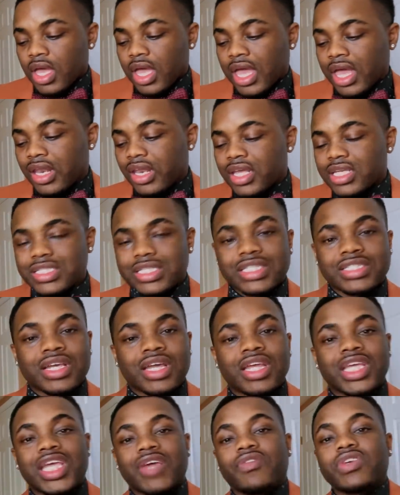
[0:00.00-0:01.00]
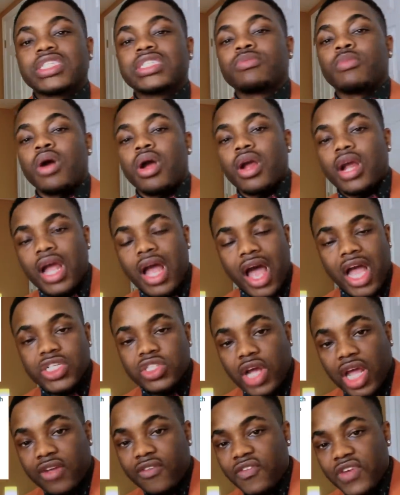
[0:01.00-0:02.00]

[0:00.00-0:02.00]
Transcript: And this is gonna give it smart contract